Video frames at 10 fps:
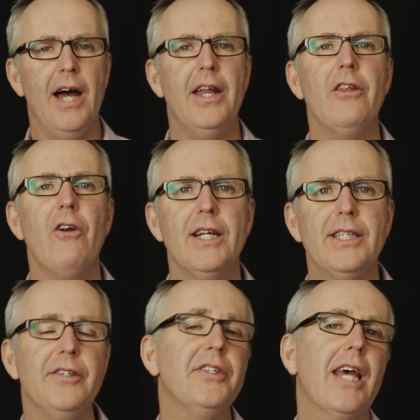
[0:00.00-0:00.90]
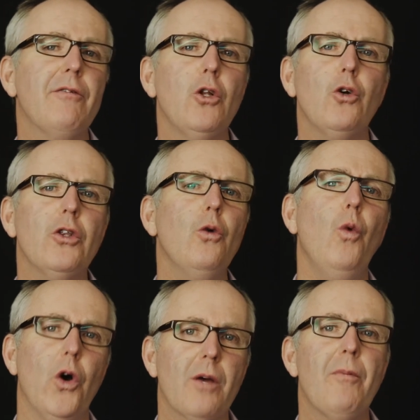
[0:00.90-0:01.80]
Another idea is to have a look at the
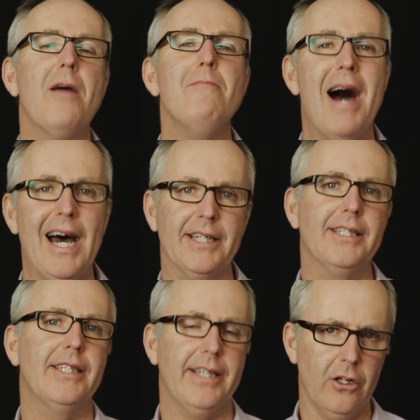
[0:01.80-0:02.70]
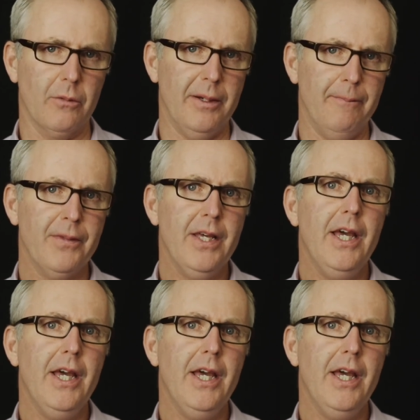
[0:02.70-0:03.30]
work by Martin Seligman.